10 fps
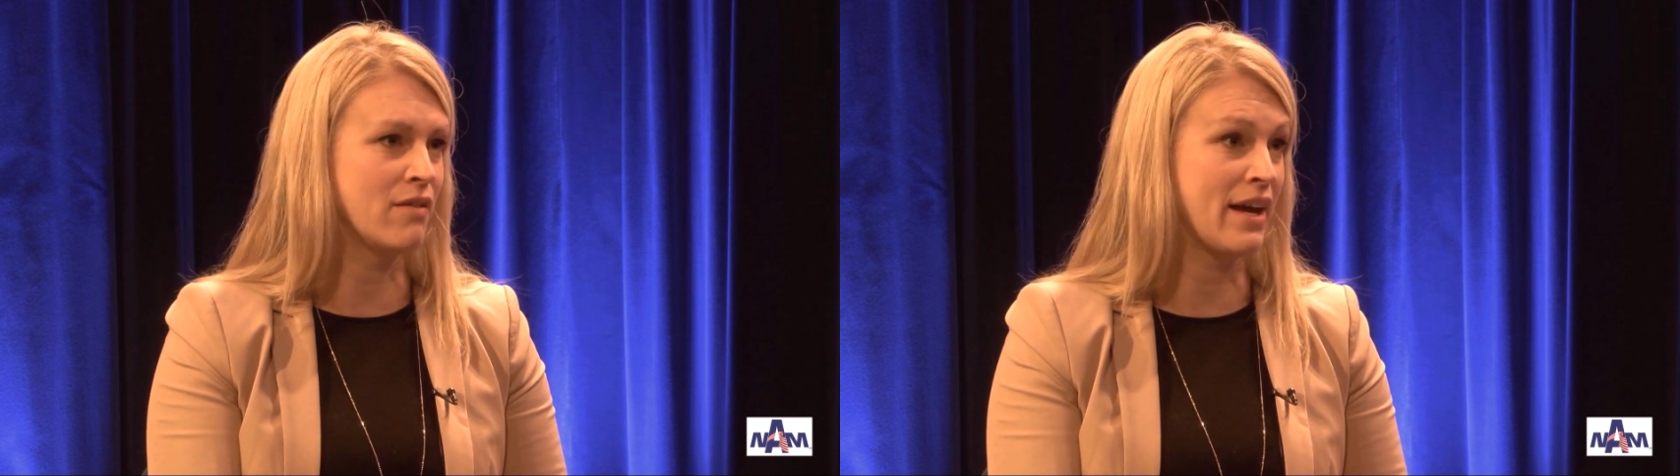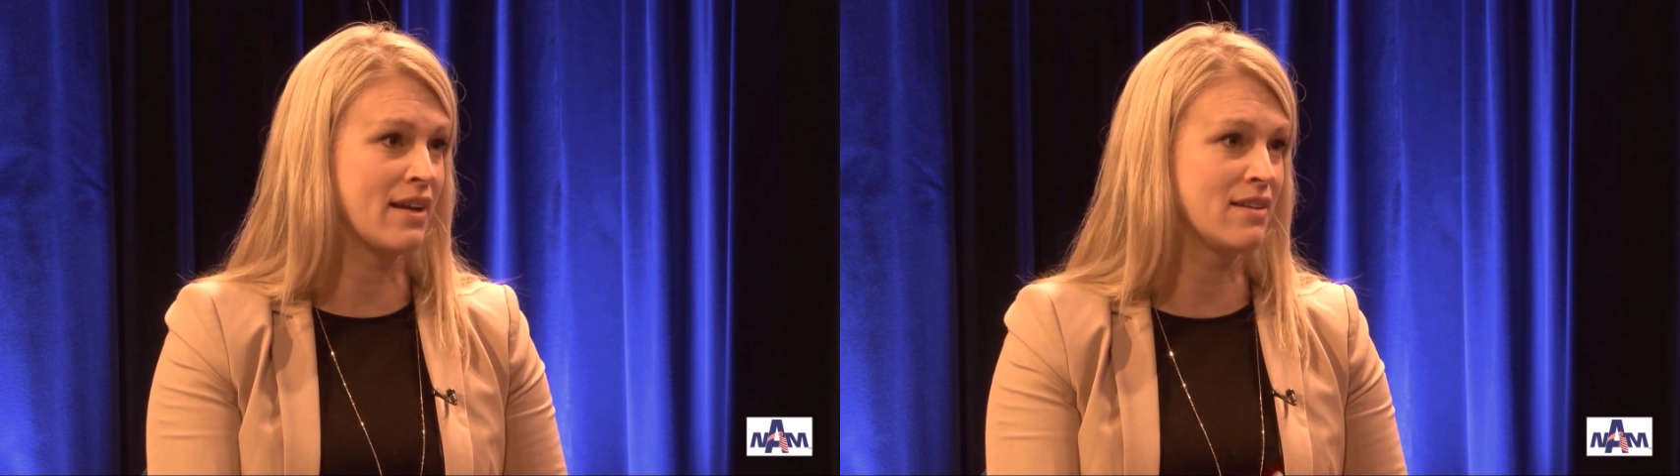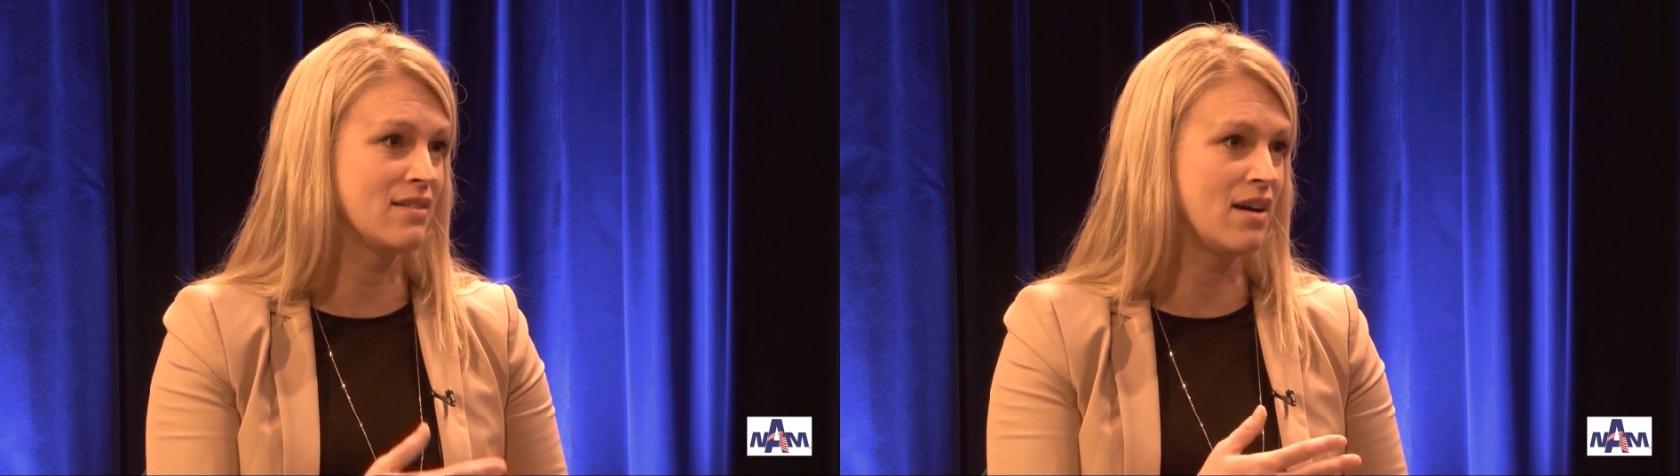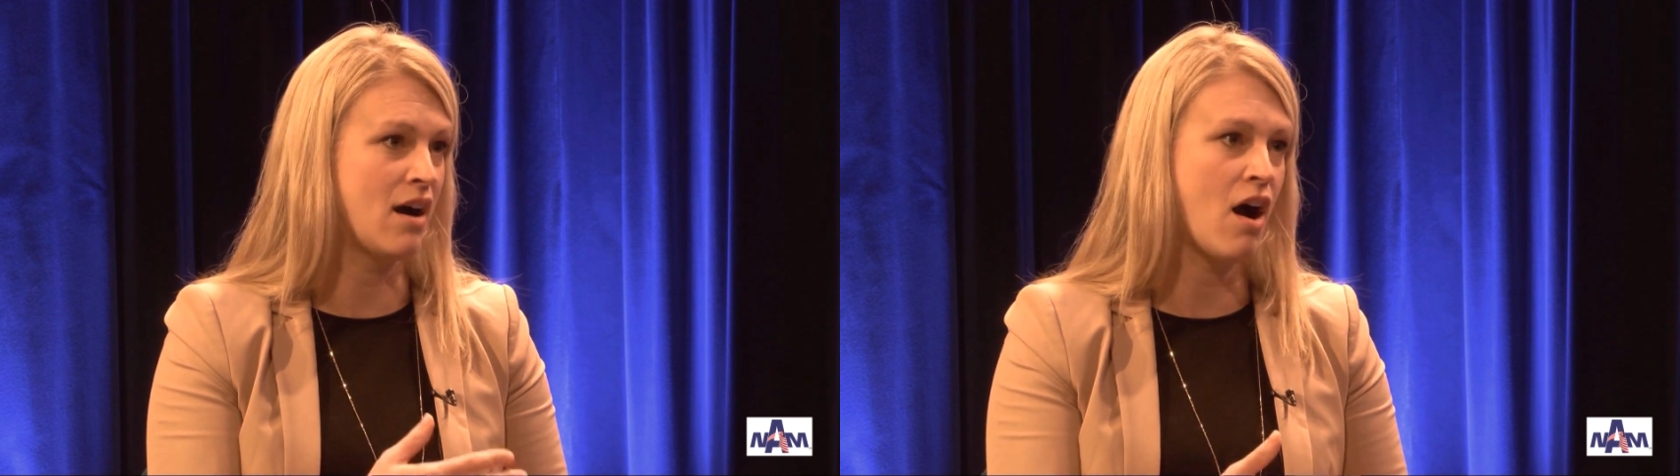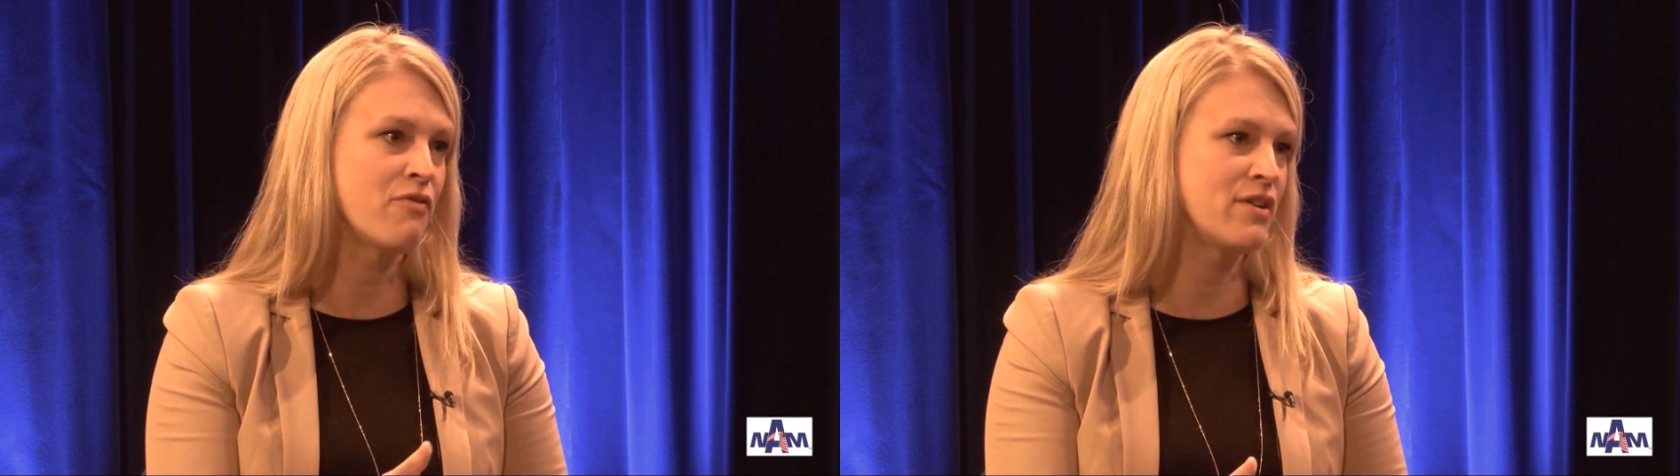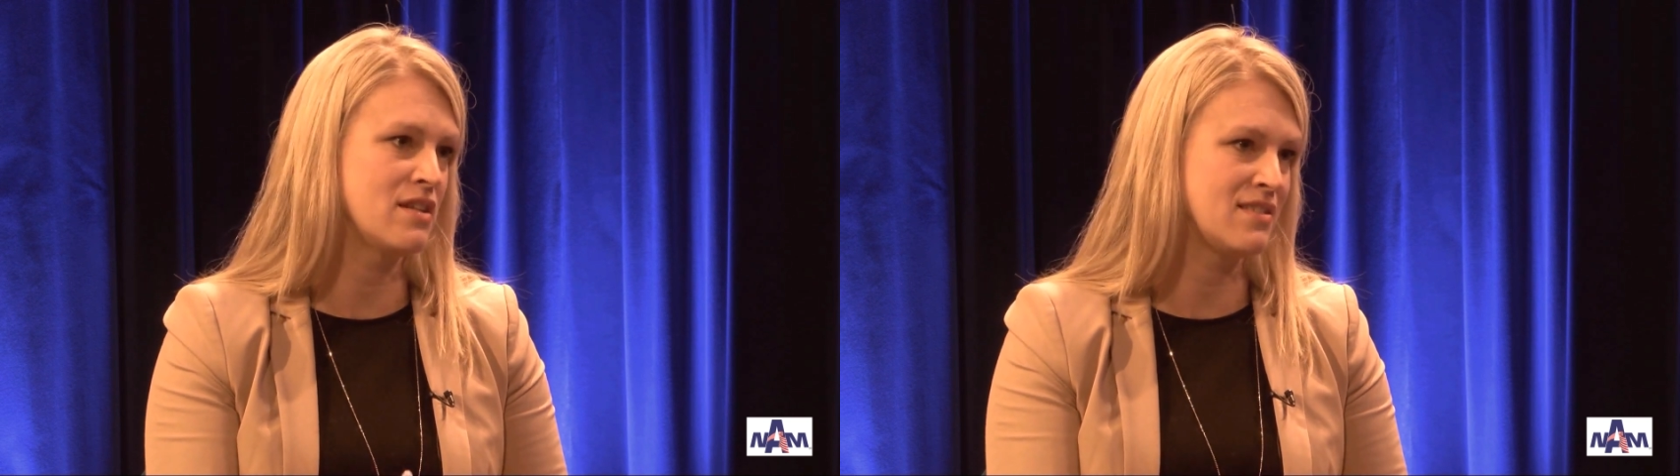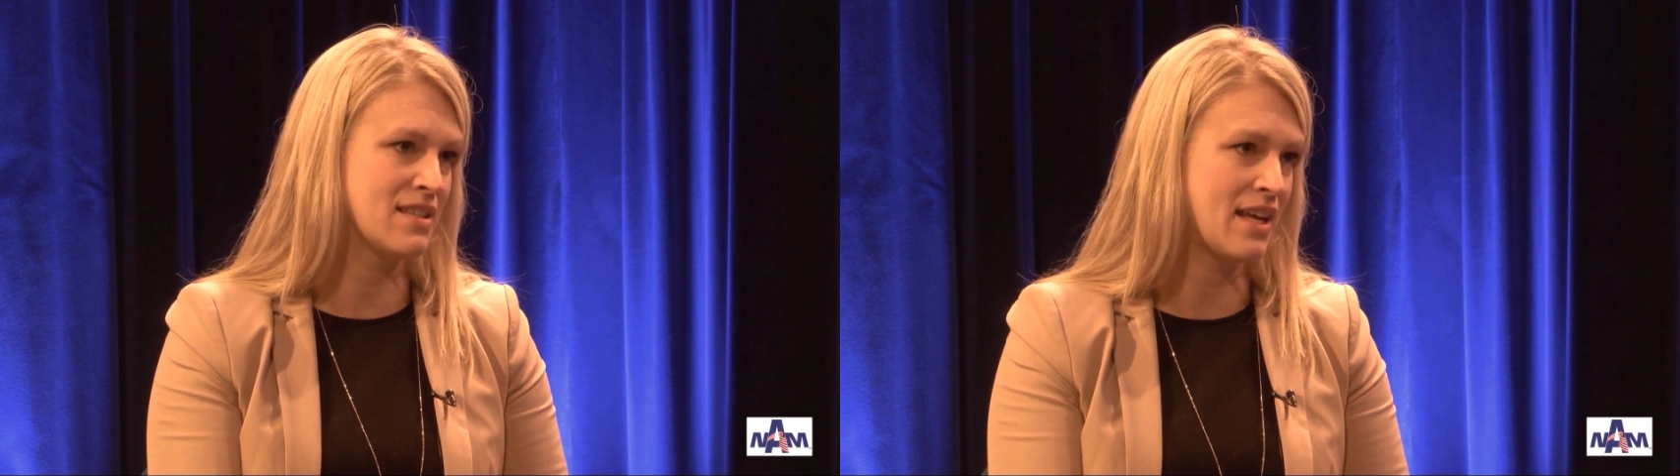like often is the